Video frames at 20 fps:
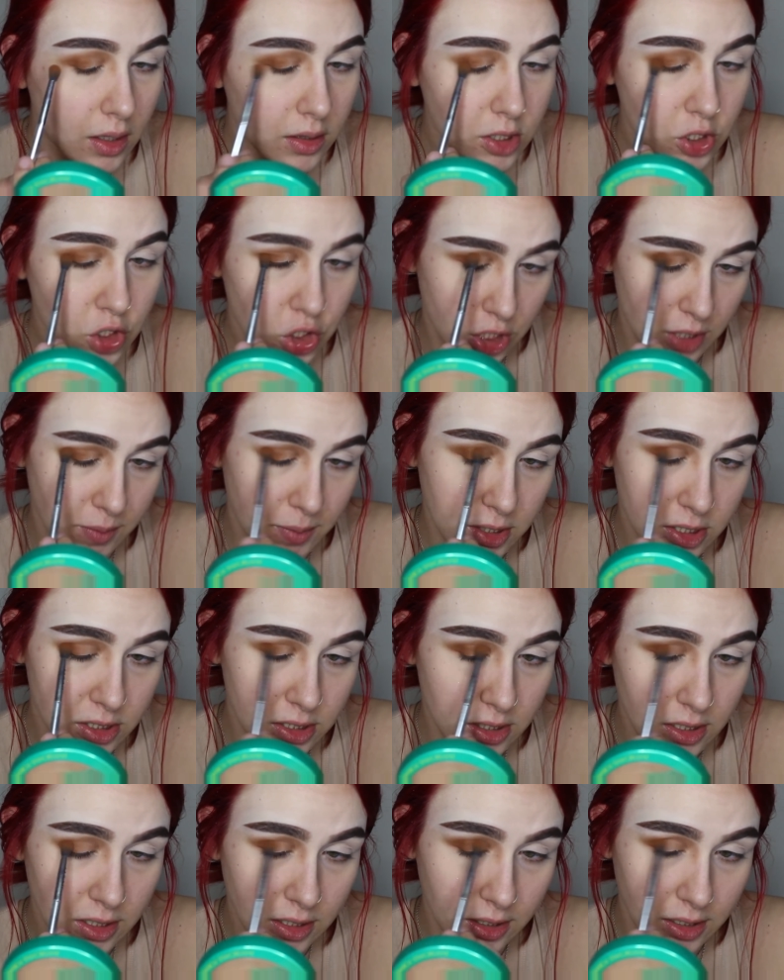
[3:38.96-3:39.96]
The shimmers
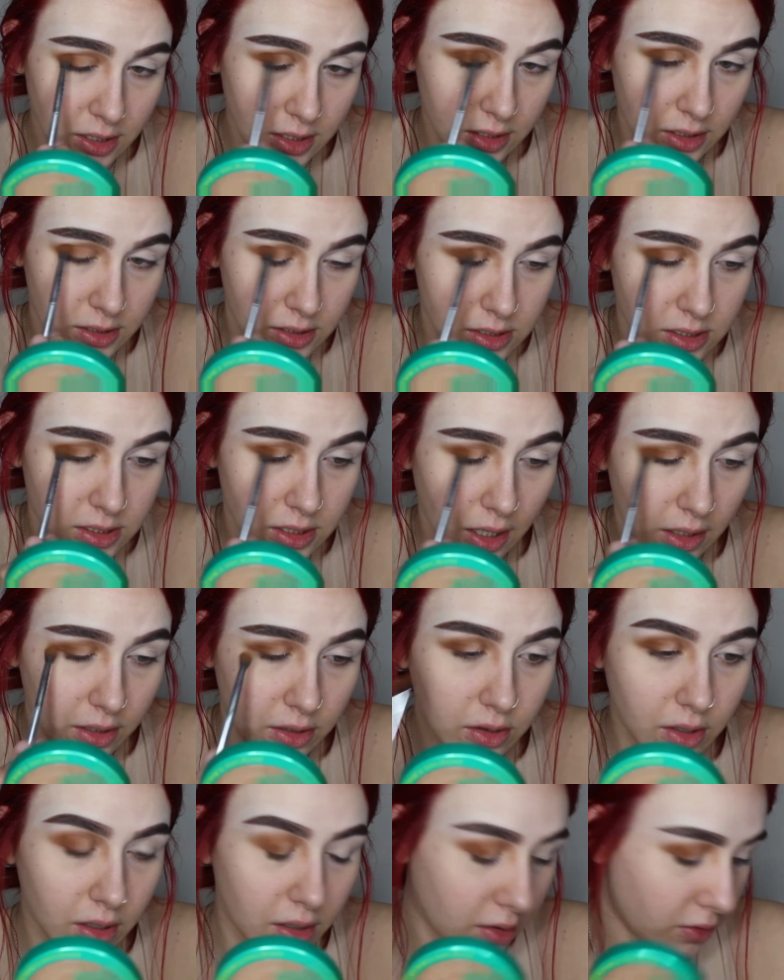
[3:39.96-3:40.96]
in it kind of
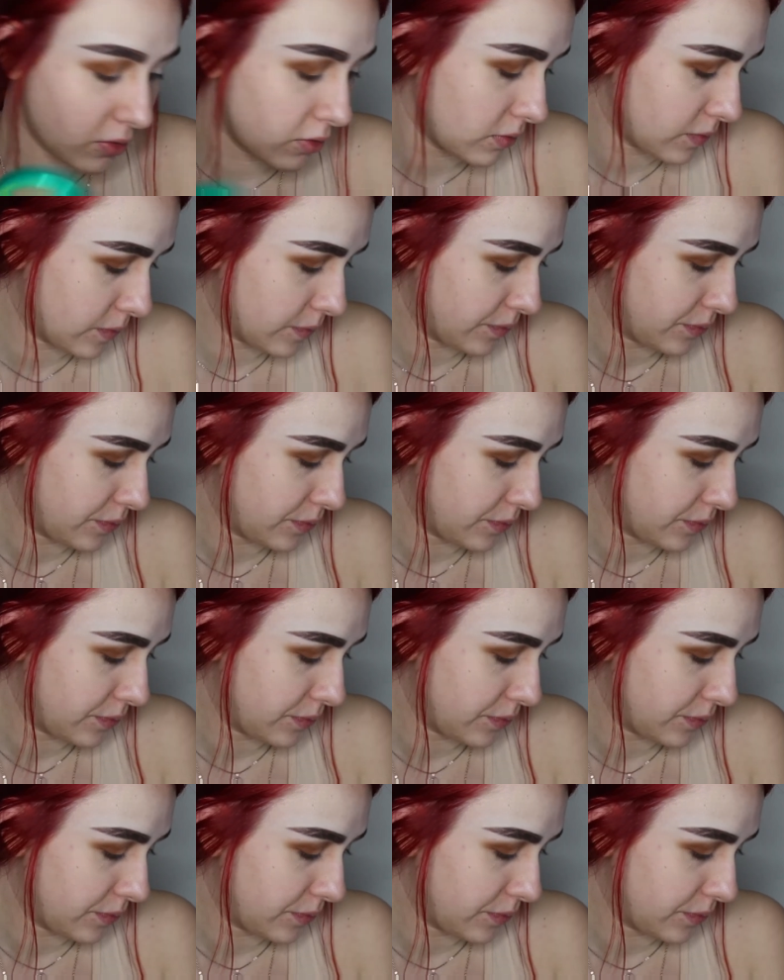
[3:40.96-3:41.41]
suck though.